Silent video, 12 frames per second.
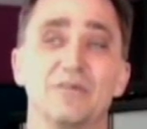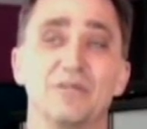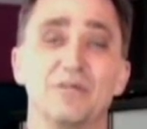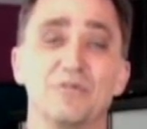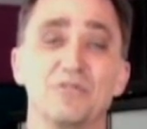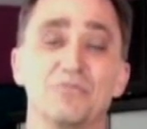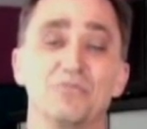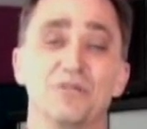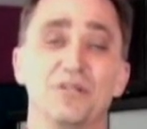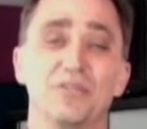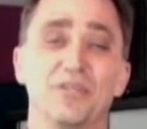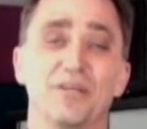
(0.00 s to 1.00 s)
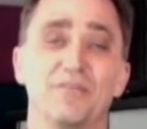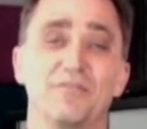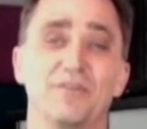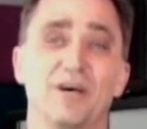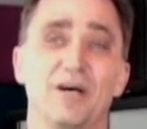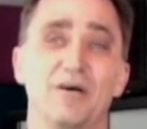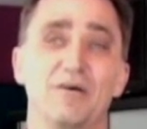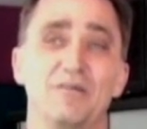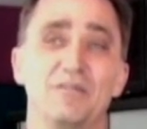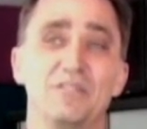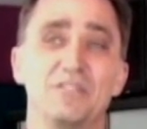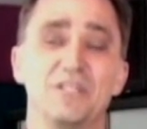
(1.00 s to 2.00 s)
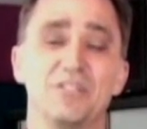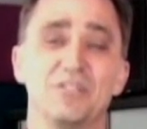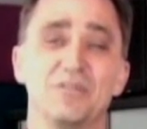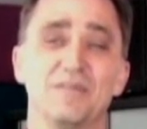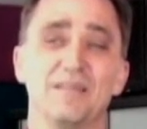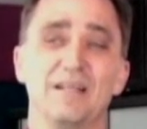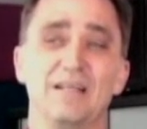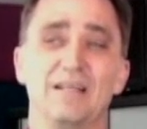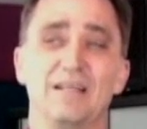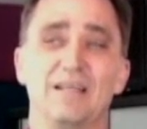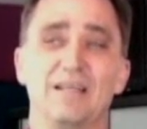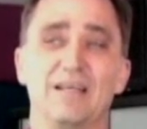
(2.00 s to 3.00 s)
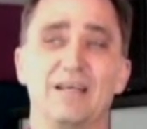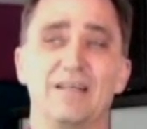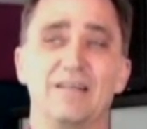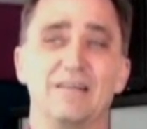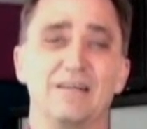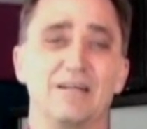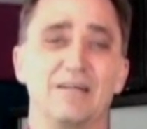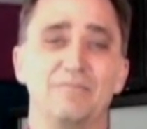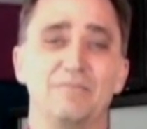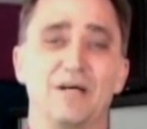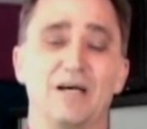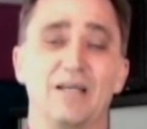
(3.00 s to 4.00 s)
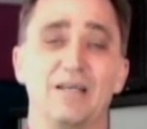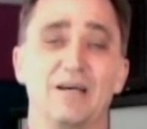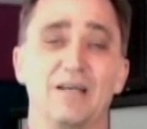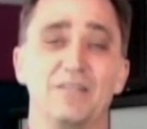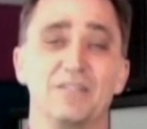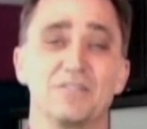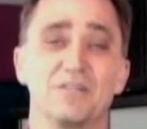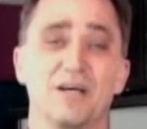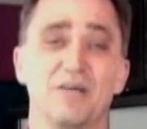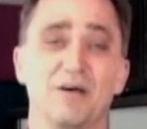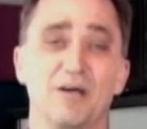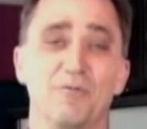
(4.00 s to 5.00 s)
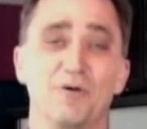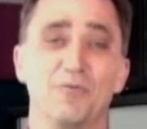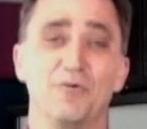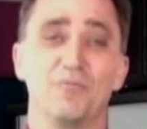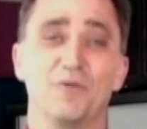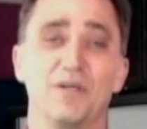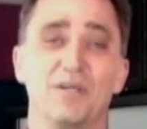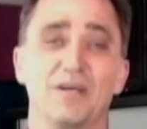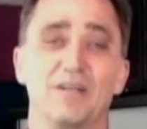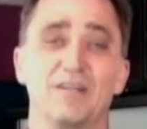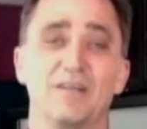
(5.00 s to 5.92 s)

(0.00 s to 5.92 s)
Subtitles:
it was a real tough decision. And I went with my gut,